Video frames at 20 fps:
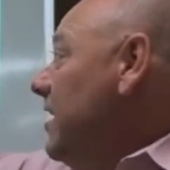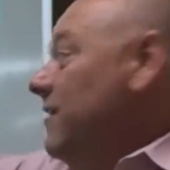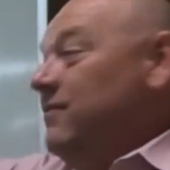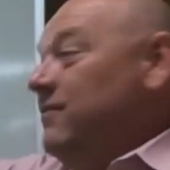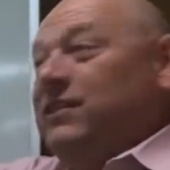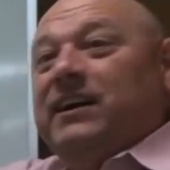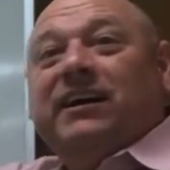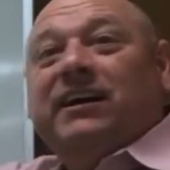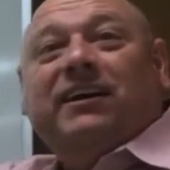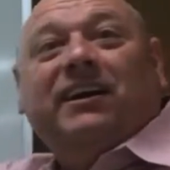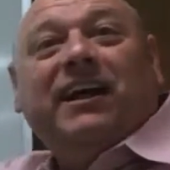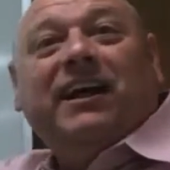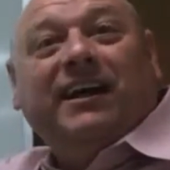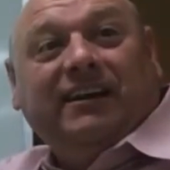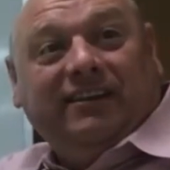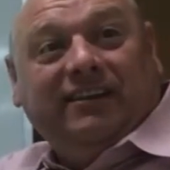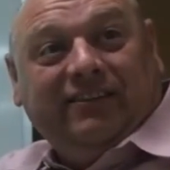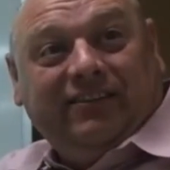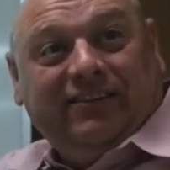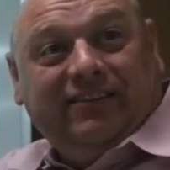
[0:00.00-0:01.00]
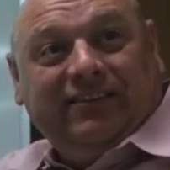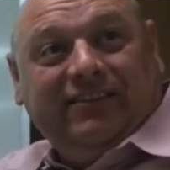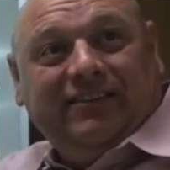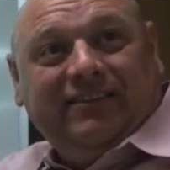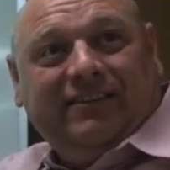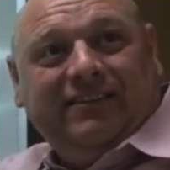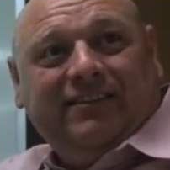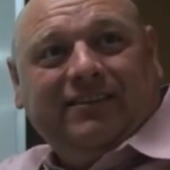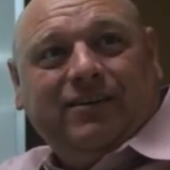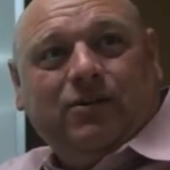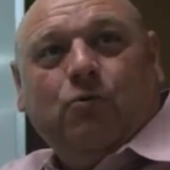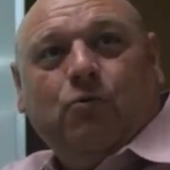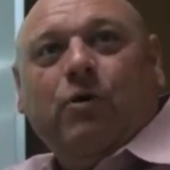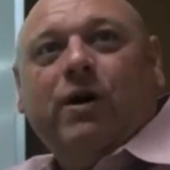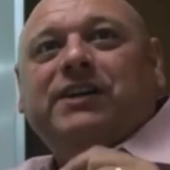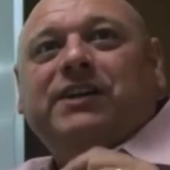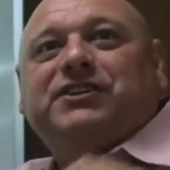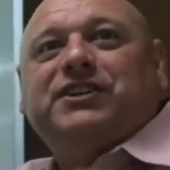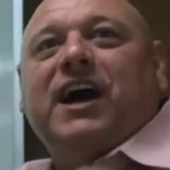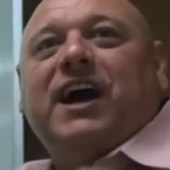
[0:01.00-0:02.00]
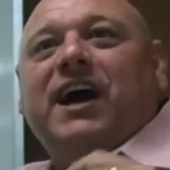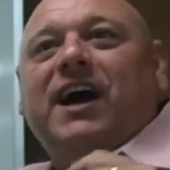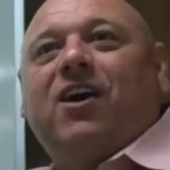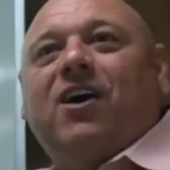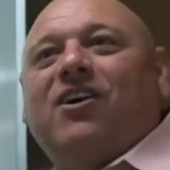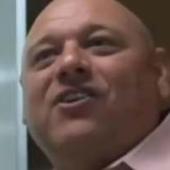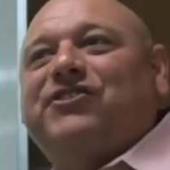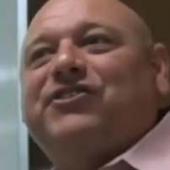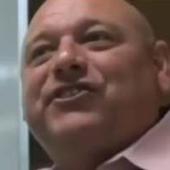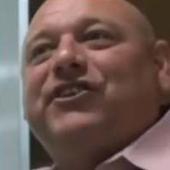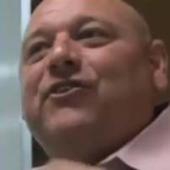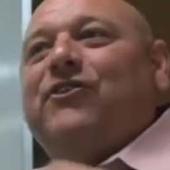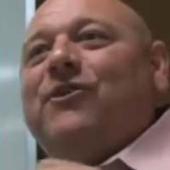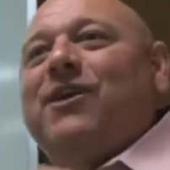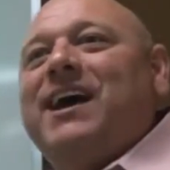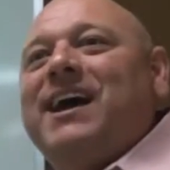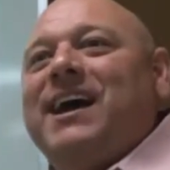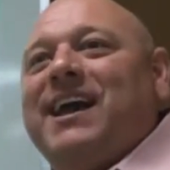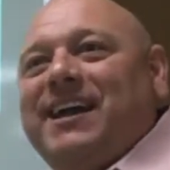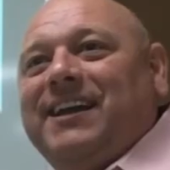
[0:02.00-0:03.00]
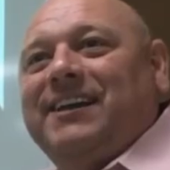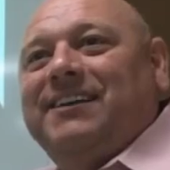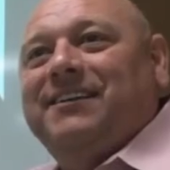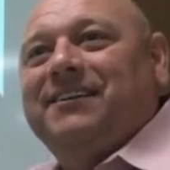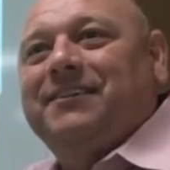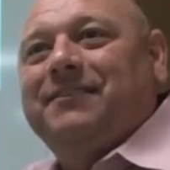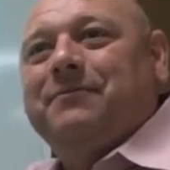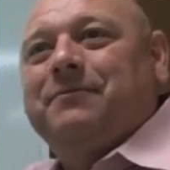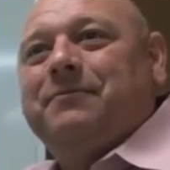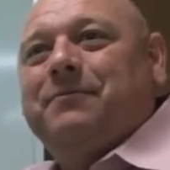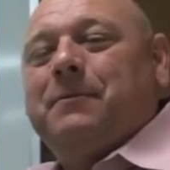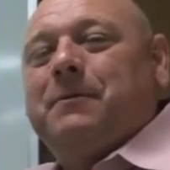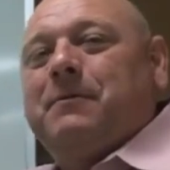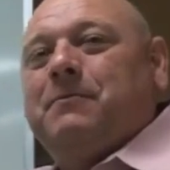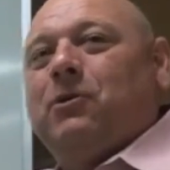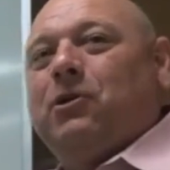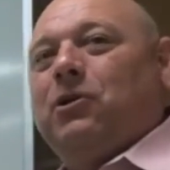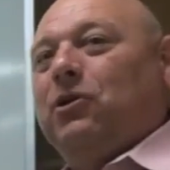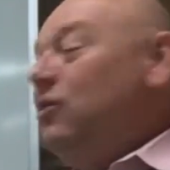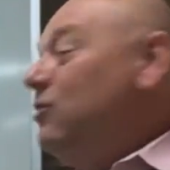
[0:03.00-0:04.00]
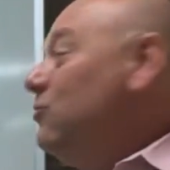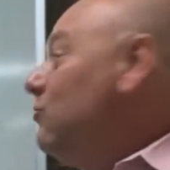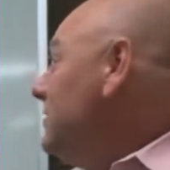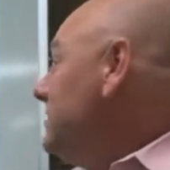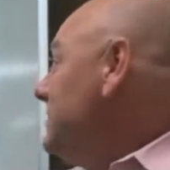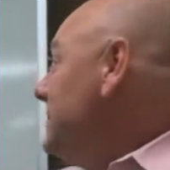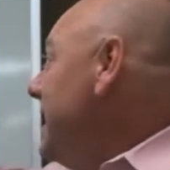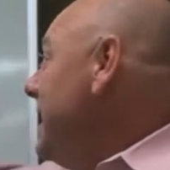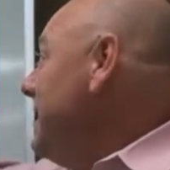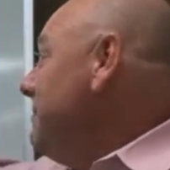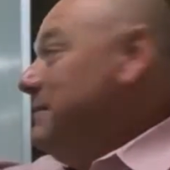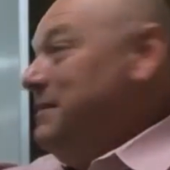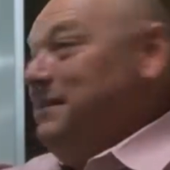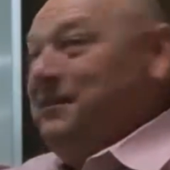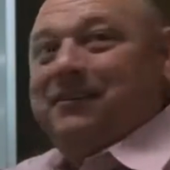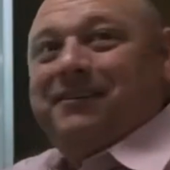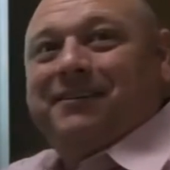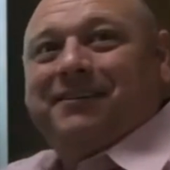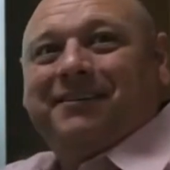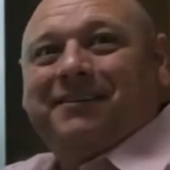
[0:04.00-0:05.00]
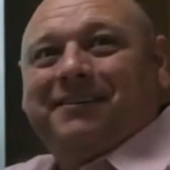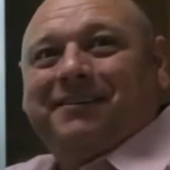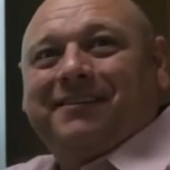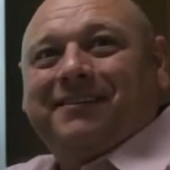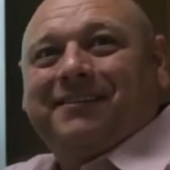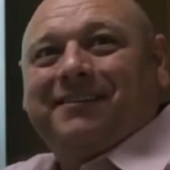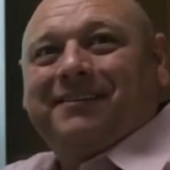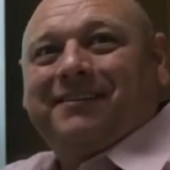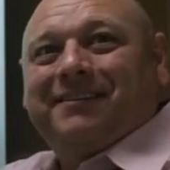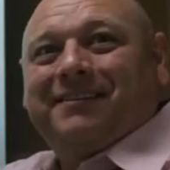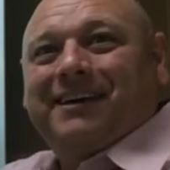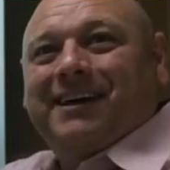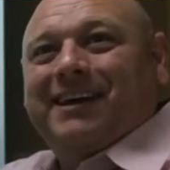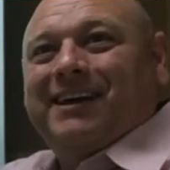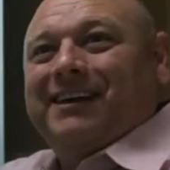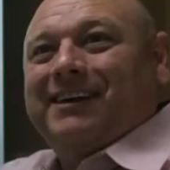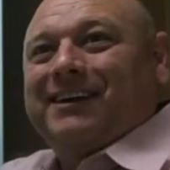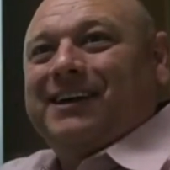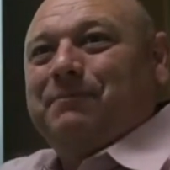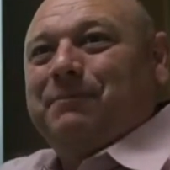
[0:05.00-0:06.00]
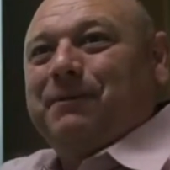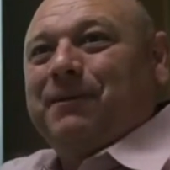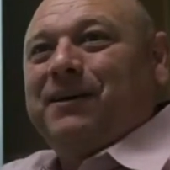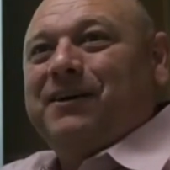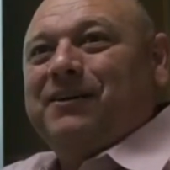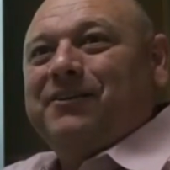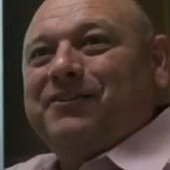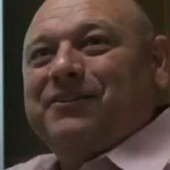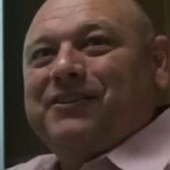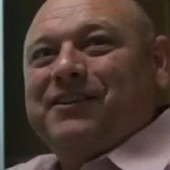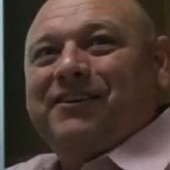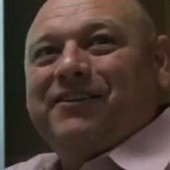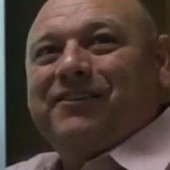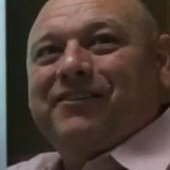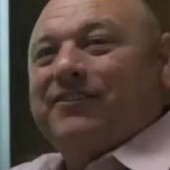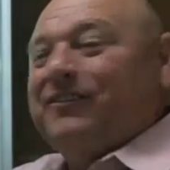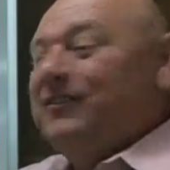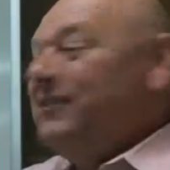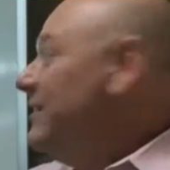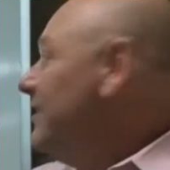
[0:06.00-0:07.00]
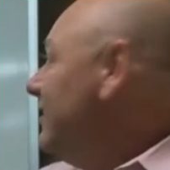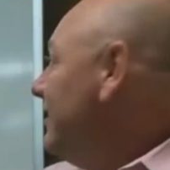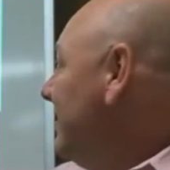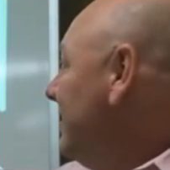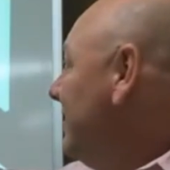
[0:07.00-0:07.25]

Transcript: of the Nicolaitans, which I also hate. Well, look what's happened in a couple of hundred years.